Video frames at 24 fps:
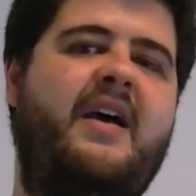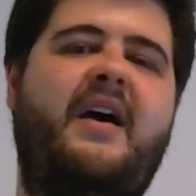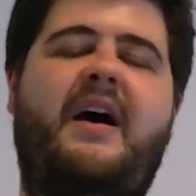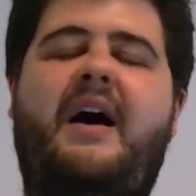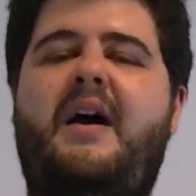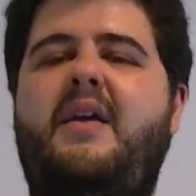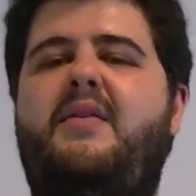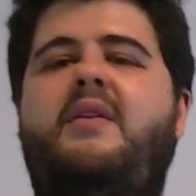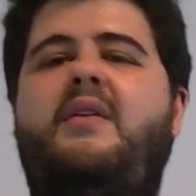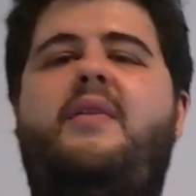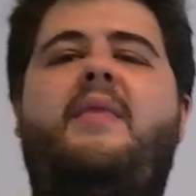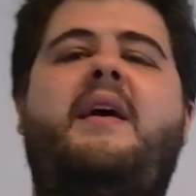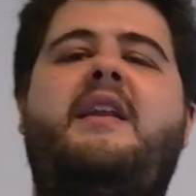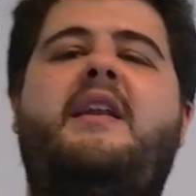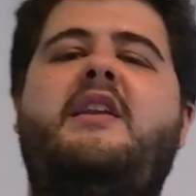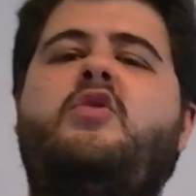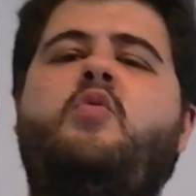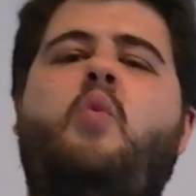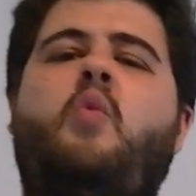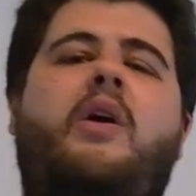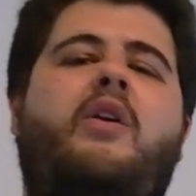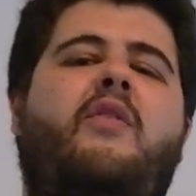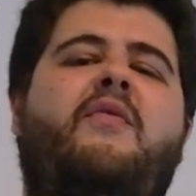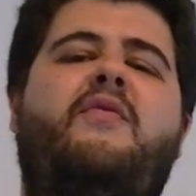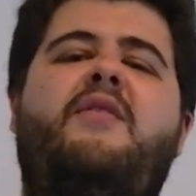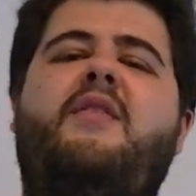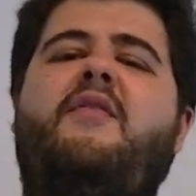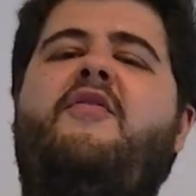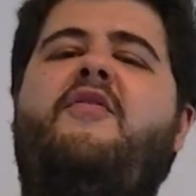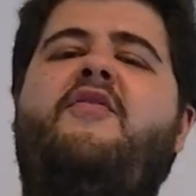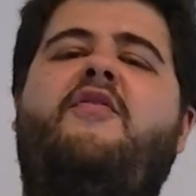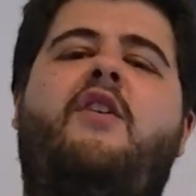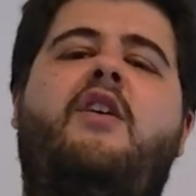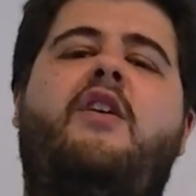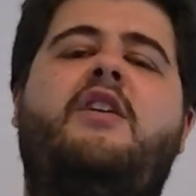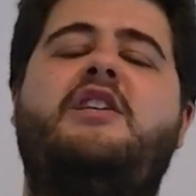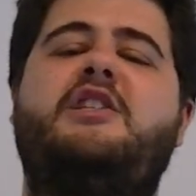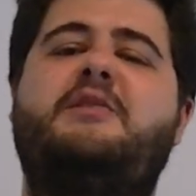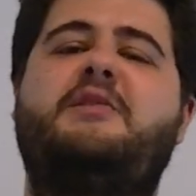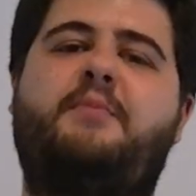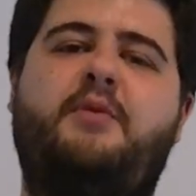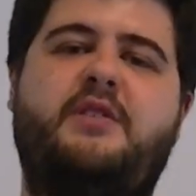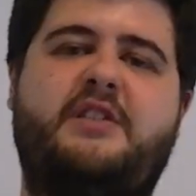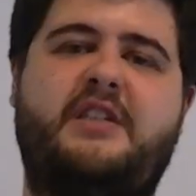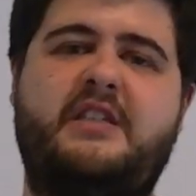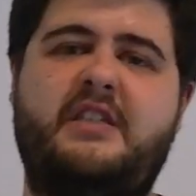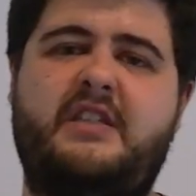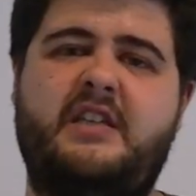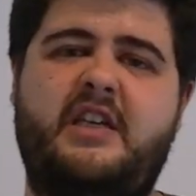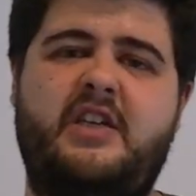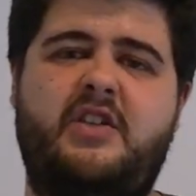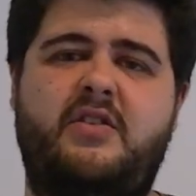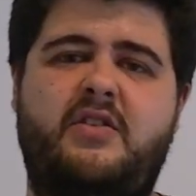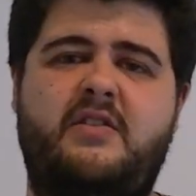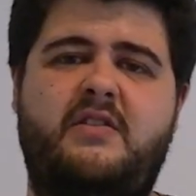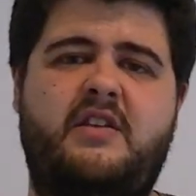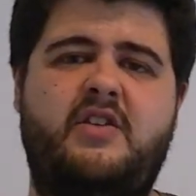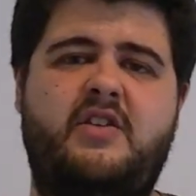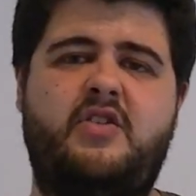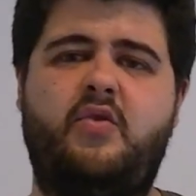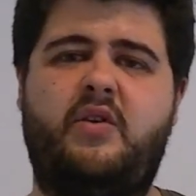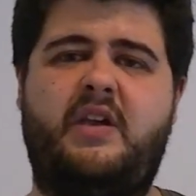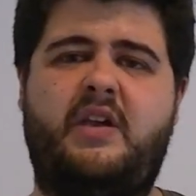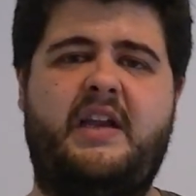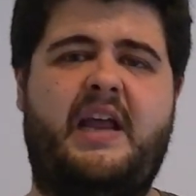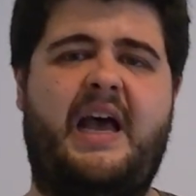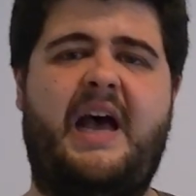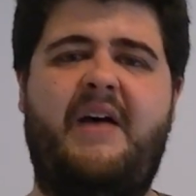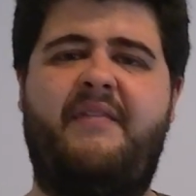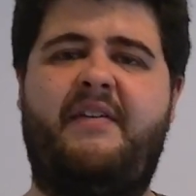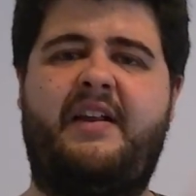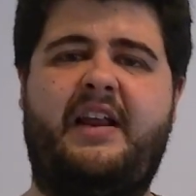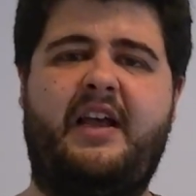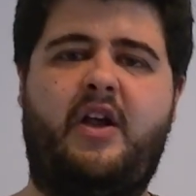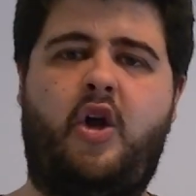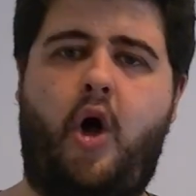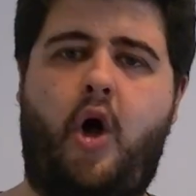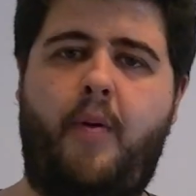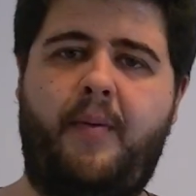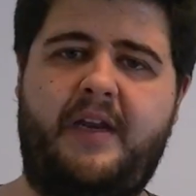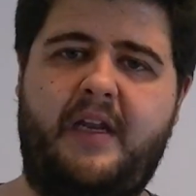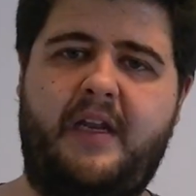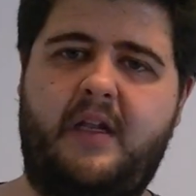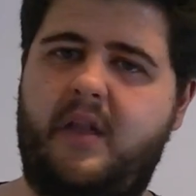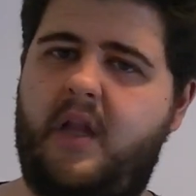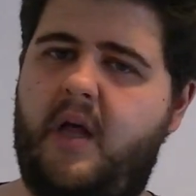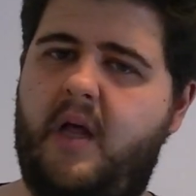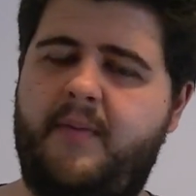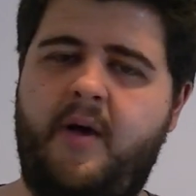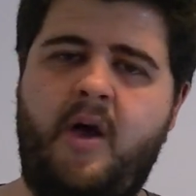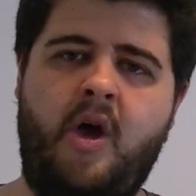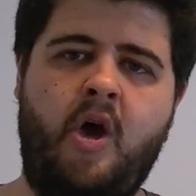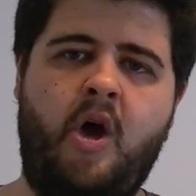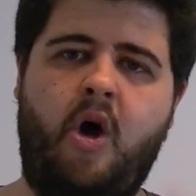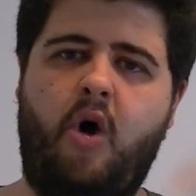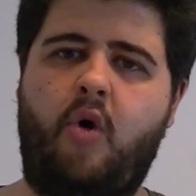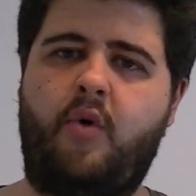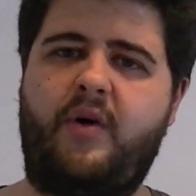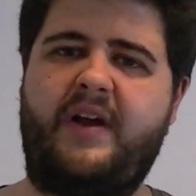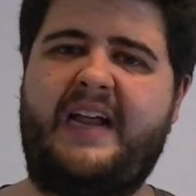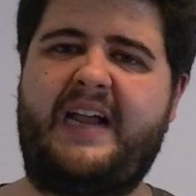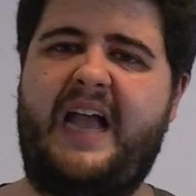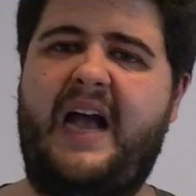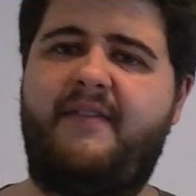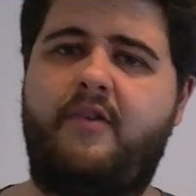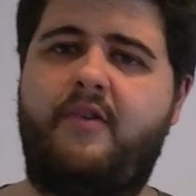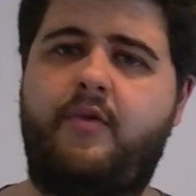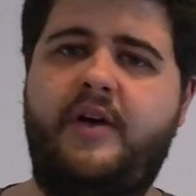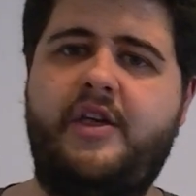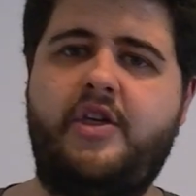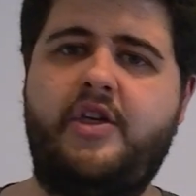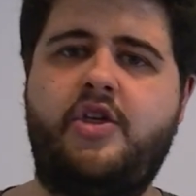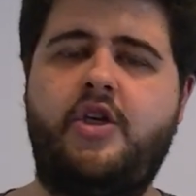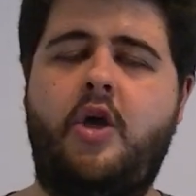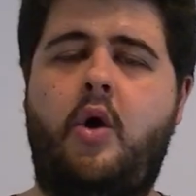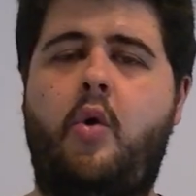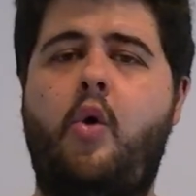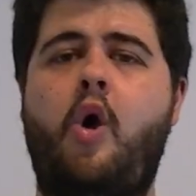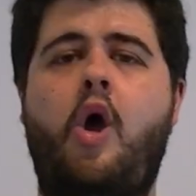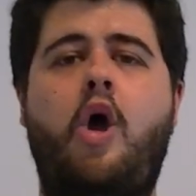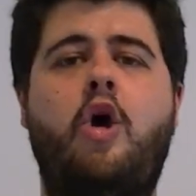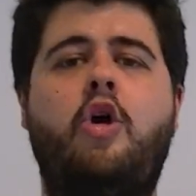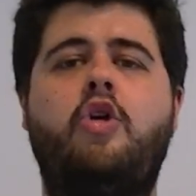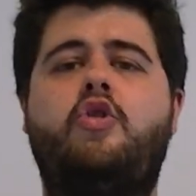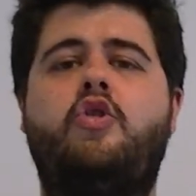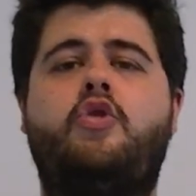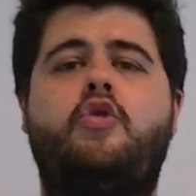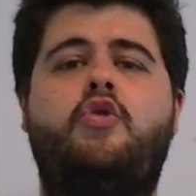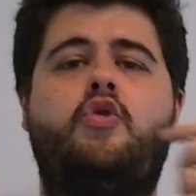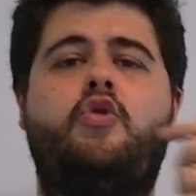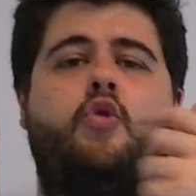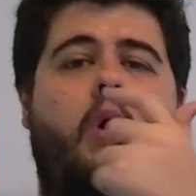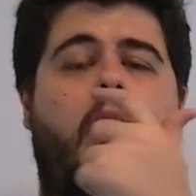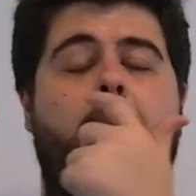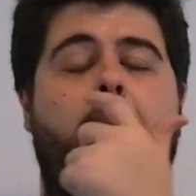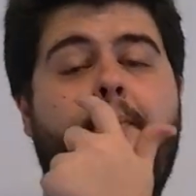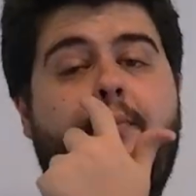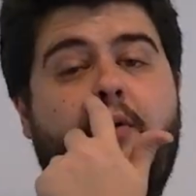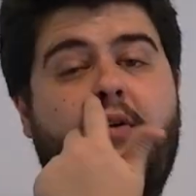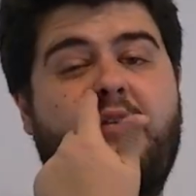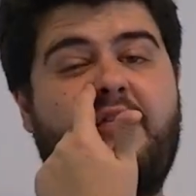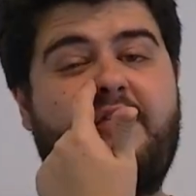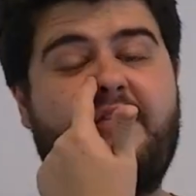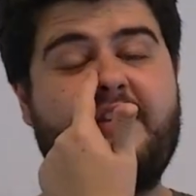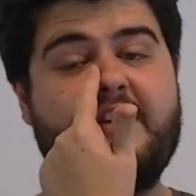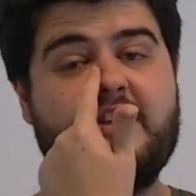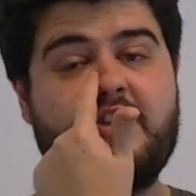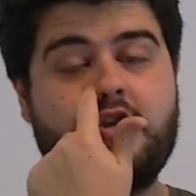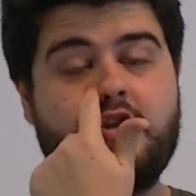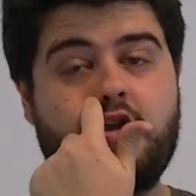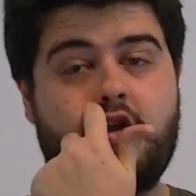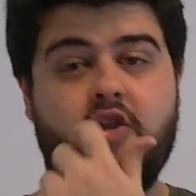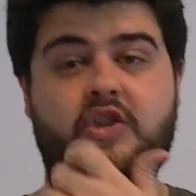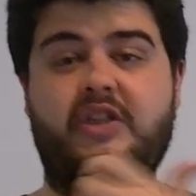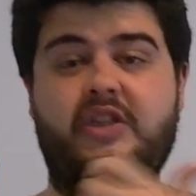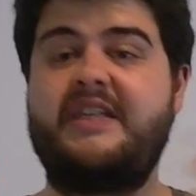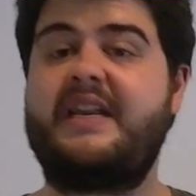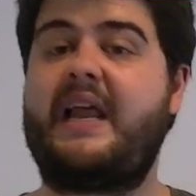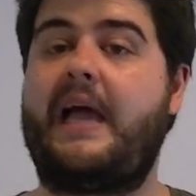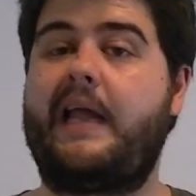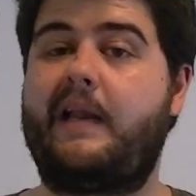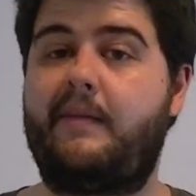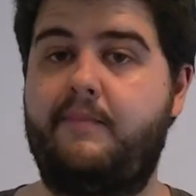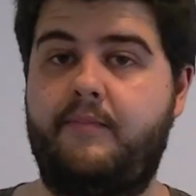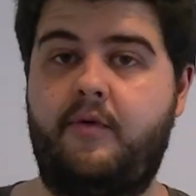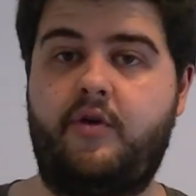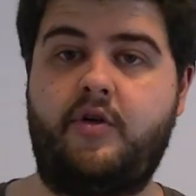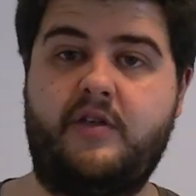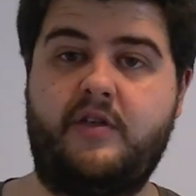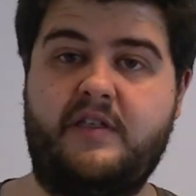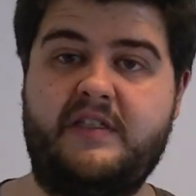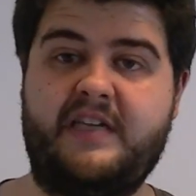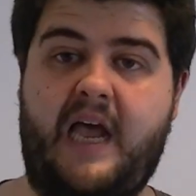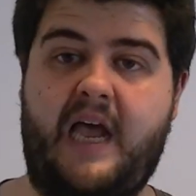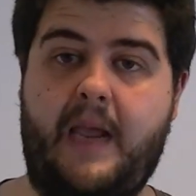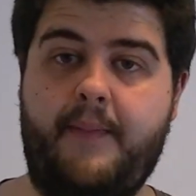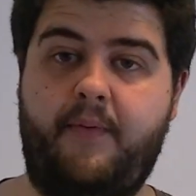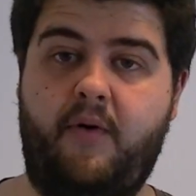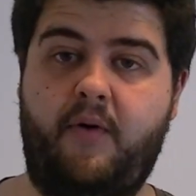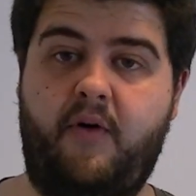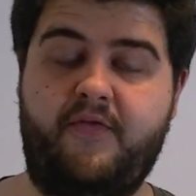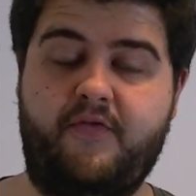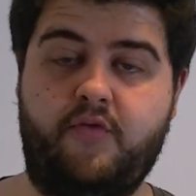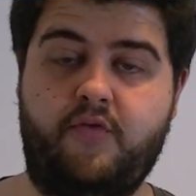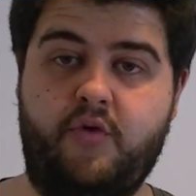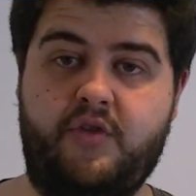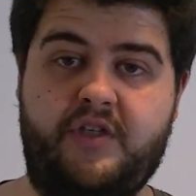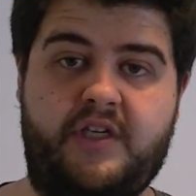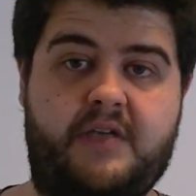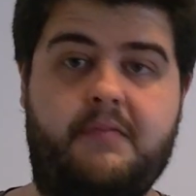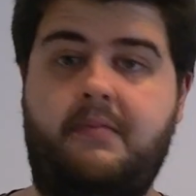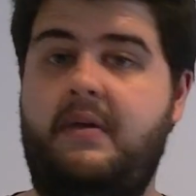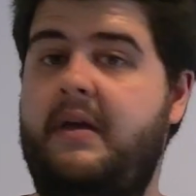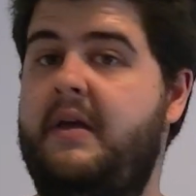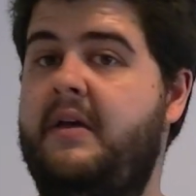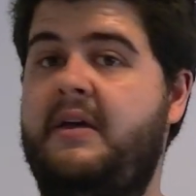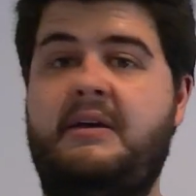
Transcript: I think that is one of the funniest presentations that you can have at a comedy club or a cabaret show to do a professor's nightmare type of routine.